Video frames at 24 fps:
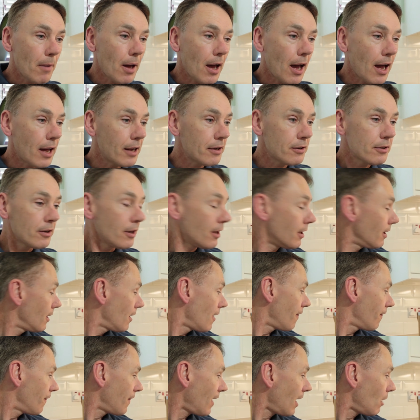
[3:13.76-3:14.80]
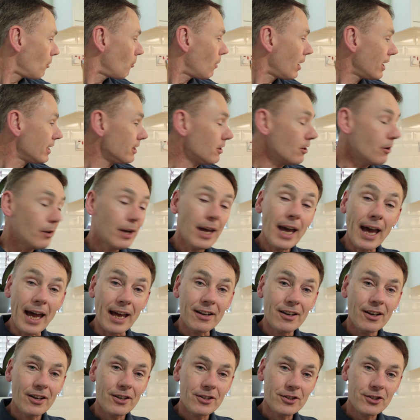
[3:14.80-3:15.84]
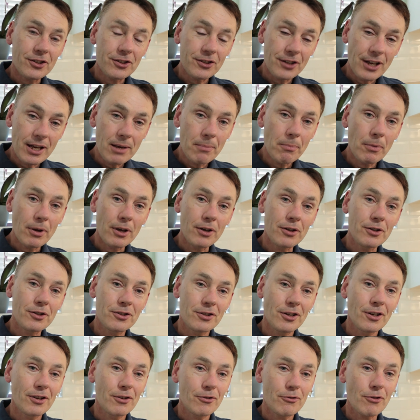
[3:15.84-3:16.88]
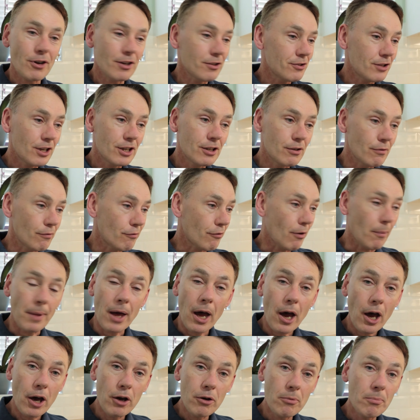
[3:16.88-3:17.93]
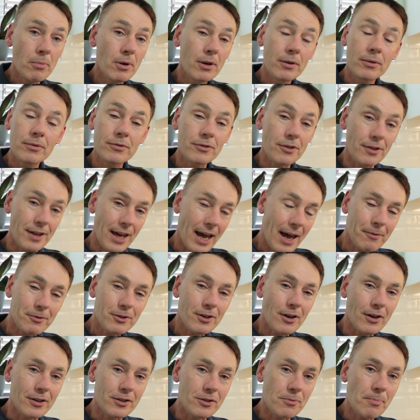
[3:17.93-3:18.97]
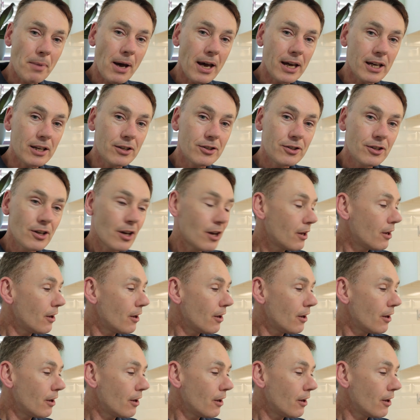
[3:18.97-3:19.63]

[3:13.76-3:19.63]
and that way you get seamless transition from home to the outside space,